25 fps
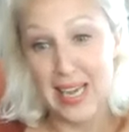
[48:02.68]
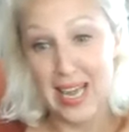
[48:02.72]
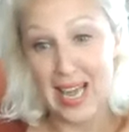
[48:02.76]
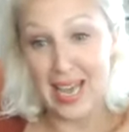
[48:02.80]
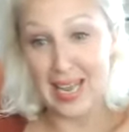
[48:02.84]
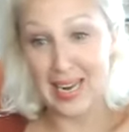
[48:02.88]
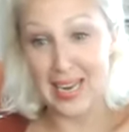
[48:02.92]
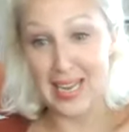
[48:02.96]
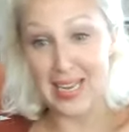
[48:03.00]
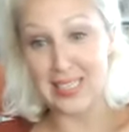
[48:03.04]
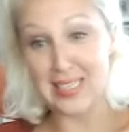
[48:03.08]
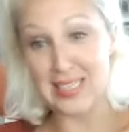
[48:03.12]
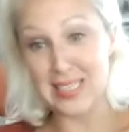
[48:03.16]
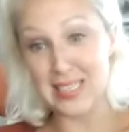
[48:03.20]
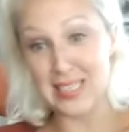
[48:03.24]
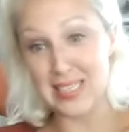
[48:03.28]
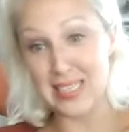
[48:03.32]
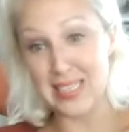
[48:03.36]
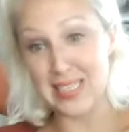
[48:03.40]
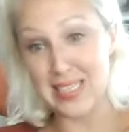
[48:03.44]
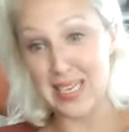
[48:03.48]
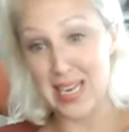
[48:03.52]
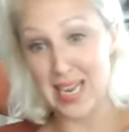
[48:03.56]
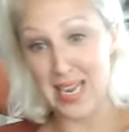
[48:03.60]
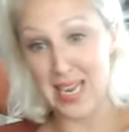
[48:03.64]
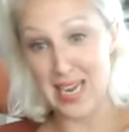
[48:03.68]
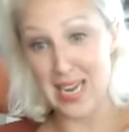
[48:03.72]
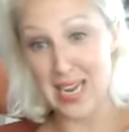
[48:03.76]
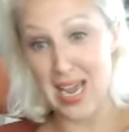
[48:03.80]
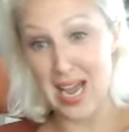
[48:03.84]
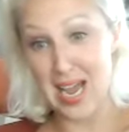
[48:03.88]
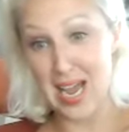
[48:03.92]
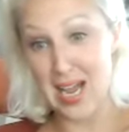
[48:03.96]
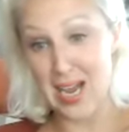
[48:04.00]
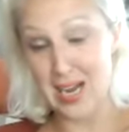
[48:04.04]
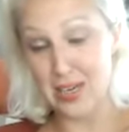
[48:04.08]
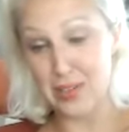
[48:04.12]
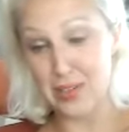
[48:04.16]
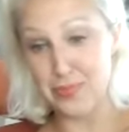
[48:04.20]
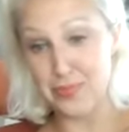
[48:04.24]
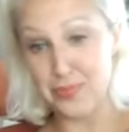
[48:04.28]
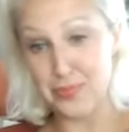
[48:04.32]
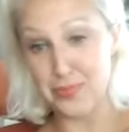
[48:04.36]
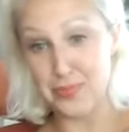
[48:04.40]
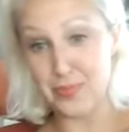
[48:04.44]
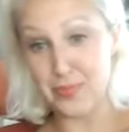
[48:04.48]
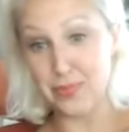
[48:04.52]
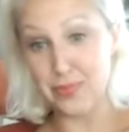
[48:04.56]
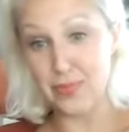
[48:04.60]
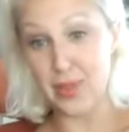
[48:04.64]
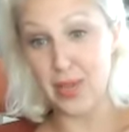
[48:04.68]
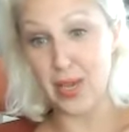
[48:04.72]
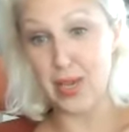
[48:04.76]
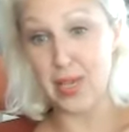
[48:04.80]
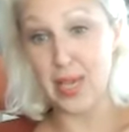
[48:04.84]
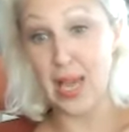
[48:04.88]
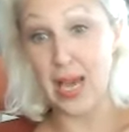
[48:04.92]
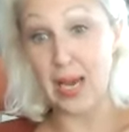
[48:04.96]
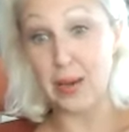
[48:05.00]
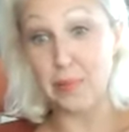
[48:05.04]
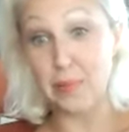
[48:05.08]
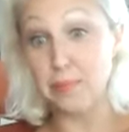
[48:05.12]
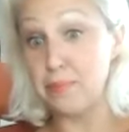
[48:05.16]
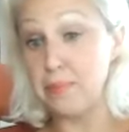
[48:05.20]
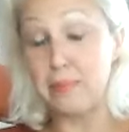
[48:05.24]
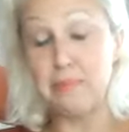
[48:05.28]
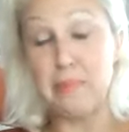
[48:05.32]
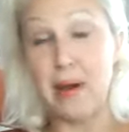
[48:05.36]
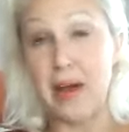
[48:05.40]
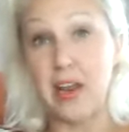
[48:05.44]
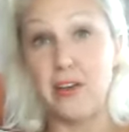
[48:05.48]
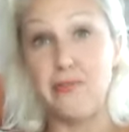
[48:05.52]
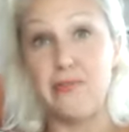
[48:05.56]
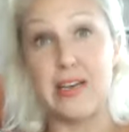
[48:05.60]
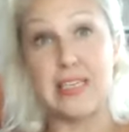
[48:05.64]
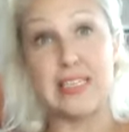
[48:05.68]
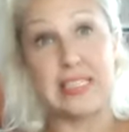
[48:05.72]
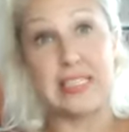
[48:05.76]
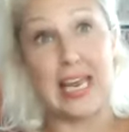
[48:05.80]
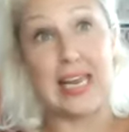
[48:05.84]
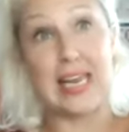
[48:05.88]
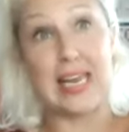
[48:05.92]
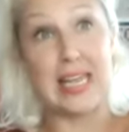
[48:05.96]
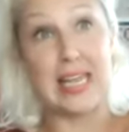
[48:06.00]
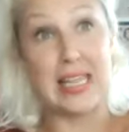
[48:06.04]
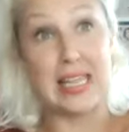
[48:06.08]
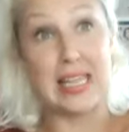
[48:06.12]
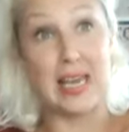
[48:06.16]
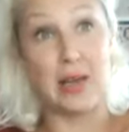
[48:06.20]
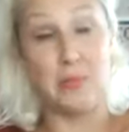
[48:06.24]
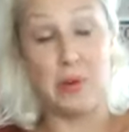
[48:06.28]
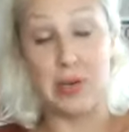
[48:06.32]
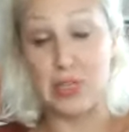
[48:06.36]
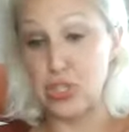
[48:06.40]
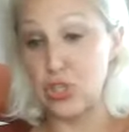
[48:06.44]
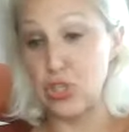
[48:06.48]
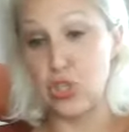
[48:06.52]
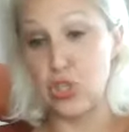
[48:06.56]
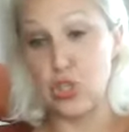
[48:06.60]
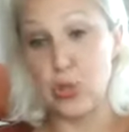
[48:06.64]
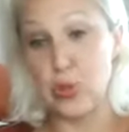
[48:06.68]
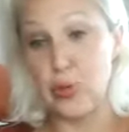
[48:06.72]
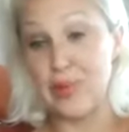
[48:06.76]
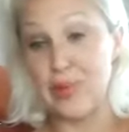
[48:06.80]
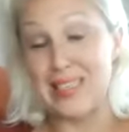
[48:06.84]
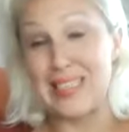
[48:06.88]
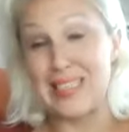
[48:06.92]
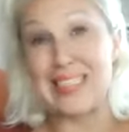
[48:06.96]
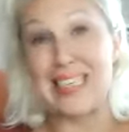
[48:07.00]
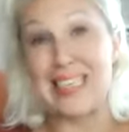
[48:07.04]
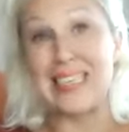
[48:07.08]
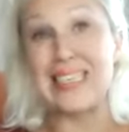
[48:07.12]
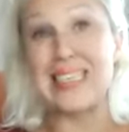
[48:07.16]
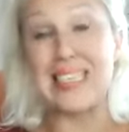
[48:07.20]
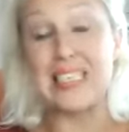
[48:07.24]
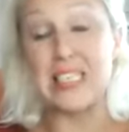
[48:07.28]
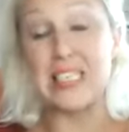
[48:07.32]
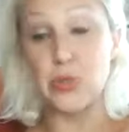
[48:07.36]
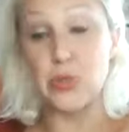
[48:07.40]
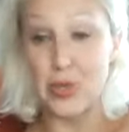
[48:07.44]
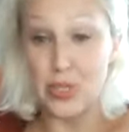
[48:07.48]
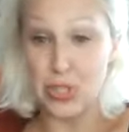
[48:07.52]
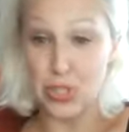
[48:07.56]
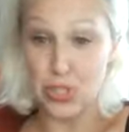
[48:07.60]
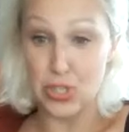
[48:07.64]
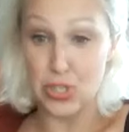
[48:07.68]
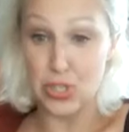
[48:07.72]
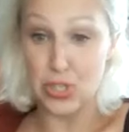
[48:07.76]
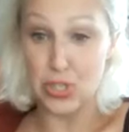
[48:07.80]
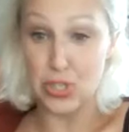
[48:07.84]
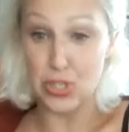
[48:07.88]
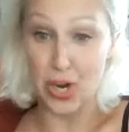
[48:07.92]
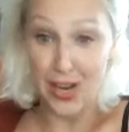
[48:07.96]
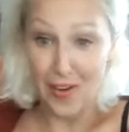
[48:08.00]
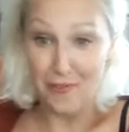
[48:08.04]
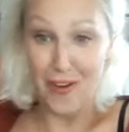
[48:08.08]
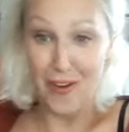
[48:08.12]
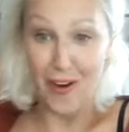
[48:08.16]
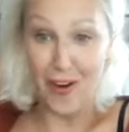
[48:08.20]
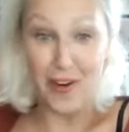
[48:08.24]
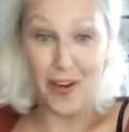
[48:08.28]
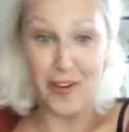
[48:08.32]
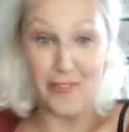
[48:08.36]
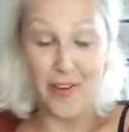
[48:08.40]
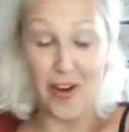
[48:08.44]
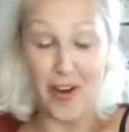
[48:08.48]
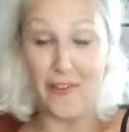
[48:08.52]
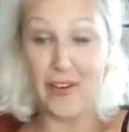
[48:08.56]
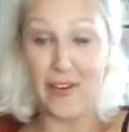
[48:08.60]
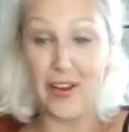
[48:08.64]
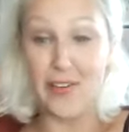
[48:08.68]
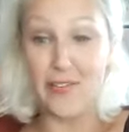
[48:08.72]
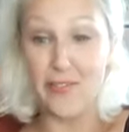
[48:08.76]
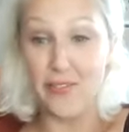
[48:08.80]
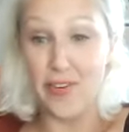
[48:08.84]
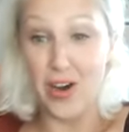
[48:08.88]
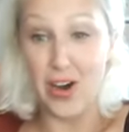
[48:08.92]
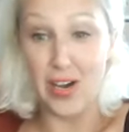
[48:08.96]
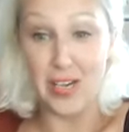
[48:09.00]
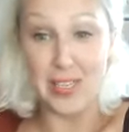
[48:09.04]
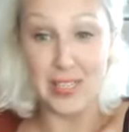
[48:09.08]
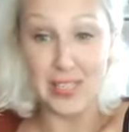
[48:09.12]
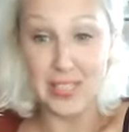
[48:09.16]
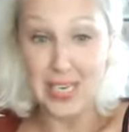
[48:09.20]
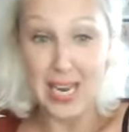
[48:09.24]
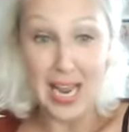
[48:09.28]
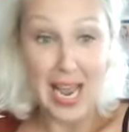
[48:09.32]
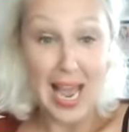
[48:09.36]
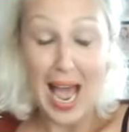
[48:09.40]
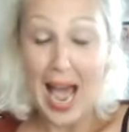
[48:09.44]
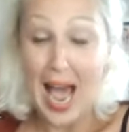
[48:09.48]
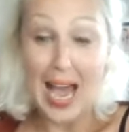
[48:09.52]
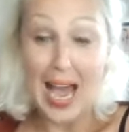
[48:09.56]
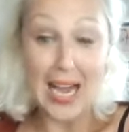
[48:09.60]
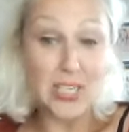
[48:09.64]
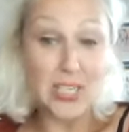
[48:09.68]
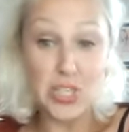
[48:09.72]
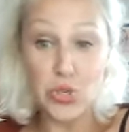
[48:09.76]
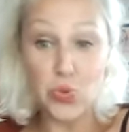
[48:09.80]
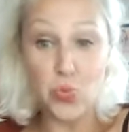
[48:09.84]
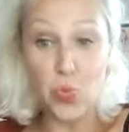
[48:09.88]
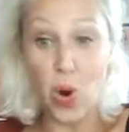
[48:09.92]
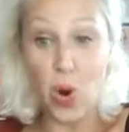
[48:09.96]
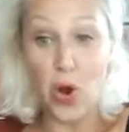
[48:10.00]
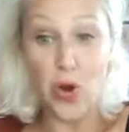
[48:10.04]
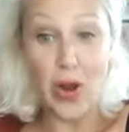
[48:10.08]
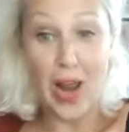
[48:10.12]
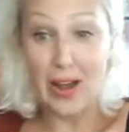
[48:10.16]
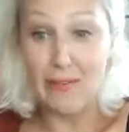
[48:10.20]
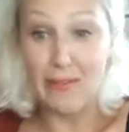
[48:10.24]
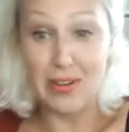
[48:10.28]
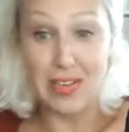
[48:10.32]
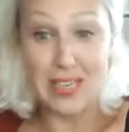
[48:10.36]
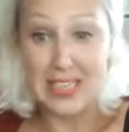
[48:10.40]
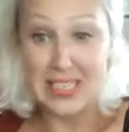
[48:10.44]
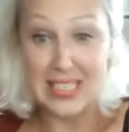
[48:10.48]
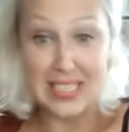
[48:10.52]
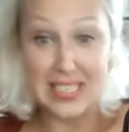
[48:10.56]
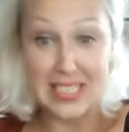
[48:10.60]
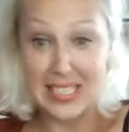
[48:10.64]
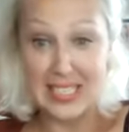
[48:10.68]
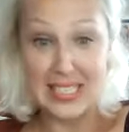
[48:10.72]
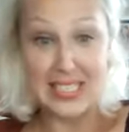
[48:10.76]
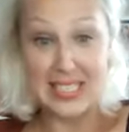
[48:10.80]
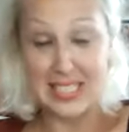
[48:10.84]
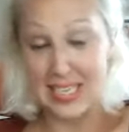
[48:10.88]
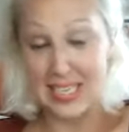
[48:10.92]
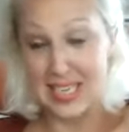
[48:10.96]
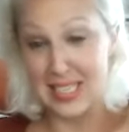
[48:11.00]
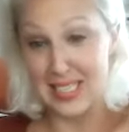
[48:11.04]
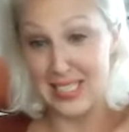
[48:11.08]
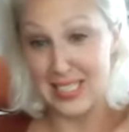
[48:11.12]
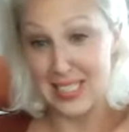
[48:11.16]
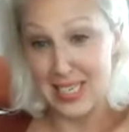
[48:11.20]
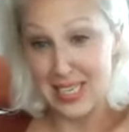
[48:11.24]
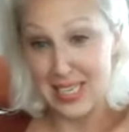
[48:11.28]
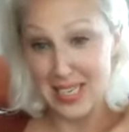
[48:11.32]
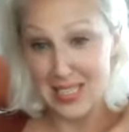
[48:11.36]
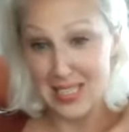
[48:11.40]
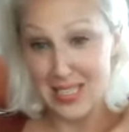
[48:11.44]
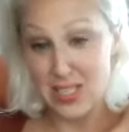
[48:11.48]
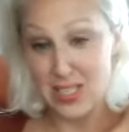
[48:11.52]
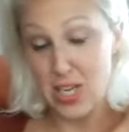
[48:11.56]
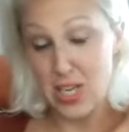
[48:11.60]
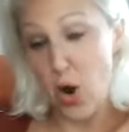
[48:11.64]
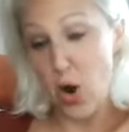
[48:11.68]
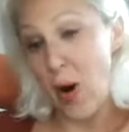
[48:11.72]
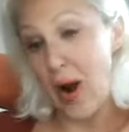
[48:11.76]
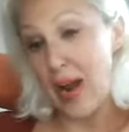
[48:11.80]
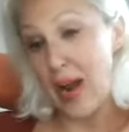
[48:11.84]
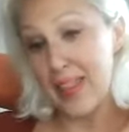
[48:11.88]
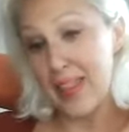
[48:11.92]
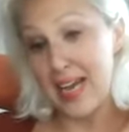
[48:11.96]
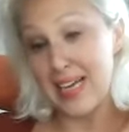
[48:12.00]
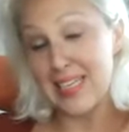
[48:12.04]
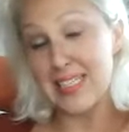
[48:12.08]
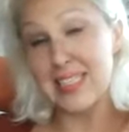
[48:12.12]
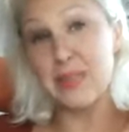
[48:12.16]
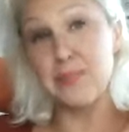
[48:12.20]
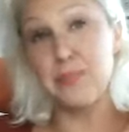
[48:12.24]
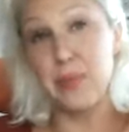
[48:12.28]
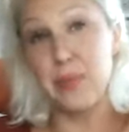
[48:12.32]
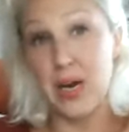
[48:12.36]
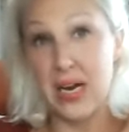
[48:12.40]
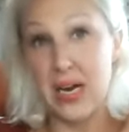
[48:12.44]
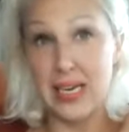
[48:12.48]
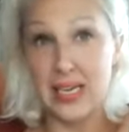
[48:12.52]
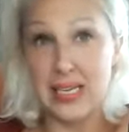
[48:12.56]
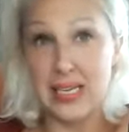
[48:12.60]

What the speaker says: and instantly, manifest anything, which are two of the siddhis, which are very, very advanced, and you won't have any diseases. So that's